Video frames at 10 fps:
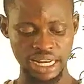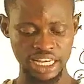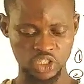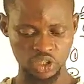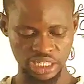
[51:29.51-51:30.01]

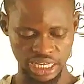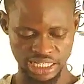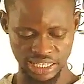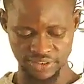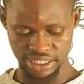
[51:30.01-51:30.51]

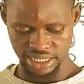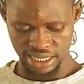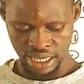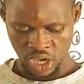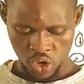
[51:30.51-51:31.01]

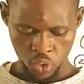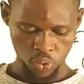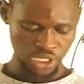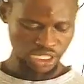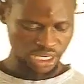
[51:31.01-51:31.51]
electronegativity,
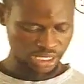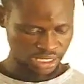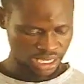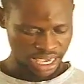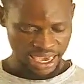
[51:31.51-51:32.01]
which
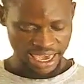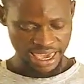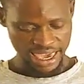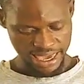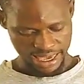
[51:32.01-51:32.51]
is
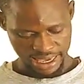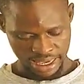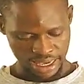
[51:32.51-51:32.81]
A.